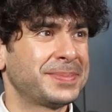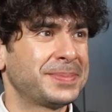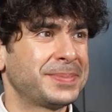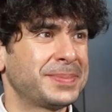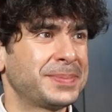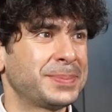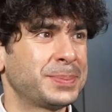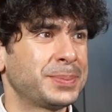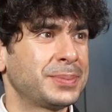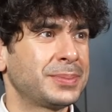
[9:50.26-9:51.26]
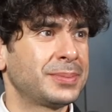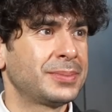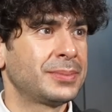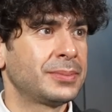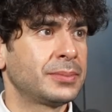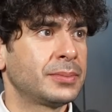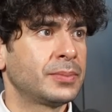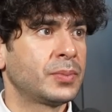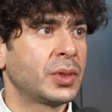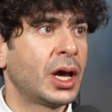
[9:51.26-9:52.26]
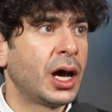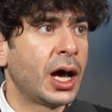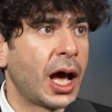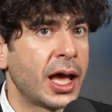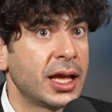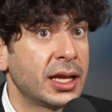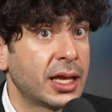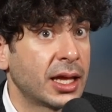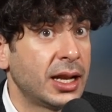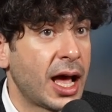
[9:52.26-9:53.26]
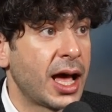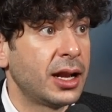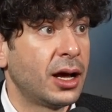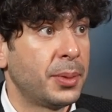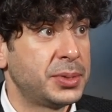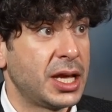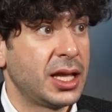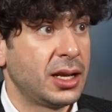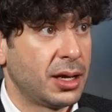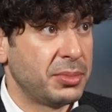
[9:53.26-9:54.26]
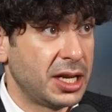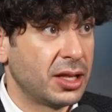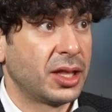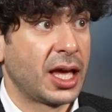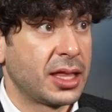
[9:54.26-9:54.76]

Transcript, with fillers: do we have a health update on Kenny Omega? Uh, I cannot update immediately.